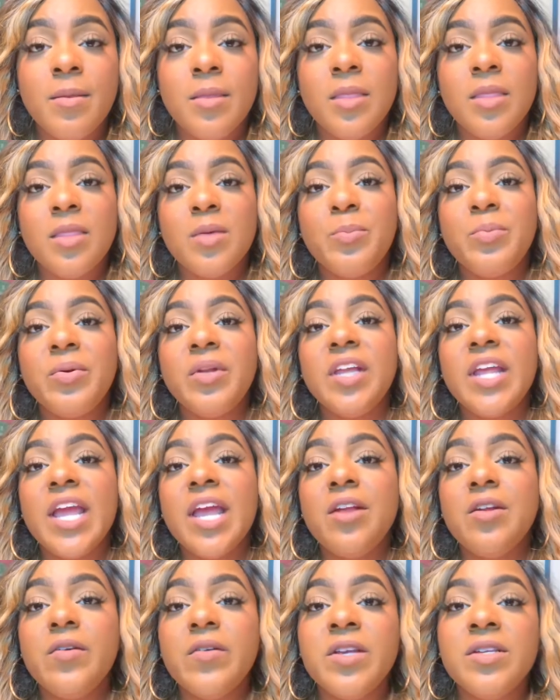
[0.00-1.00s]
The
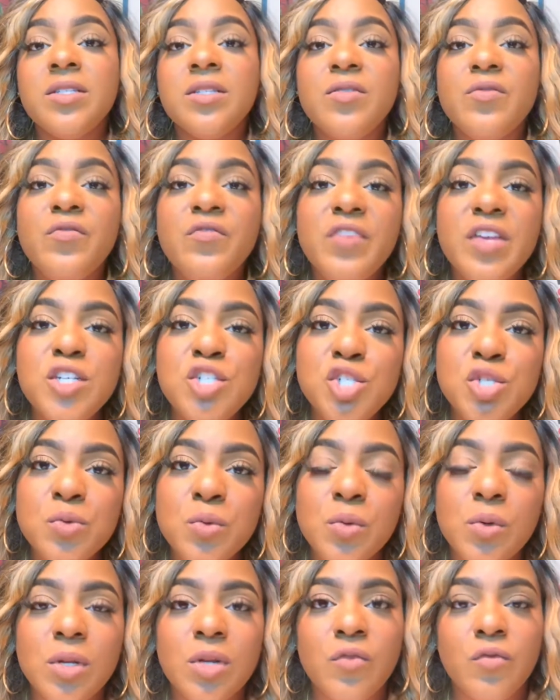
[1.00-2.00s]
planner is the
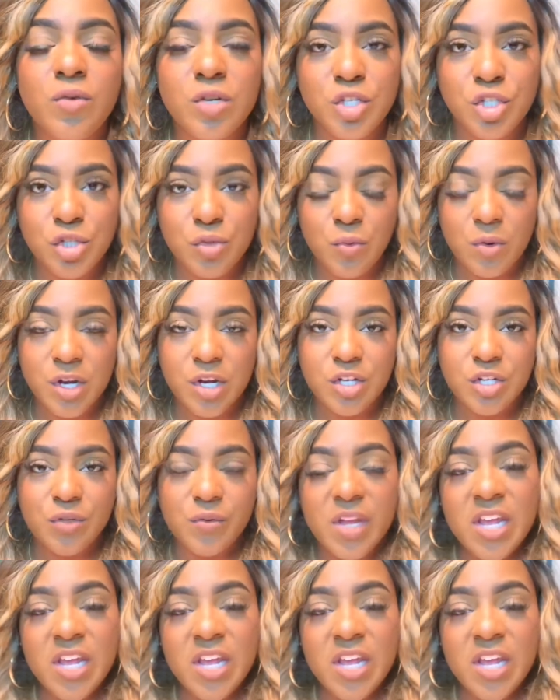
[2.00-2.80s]
visual of what you want to do.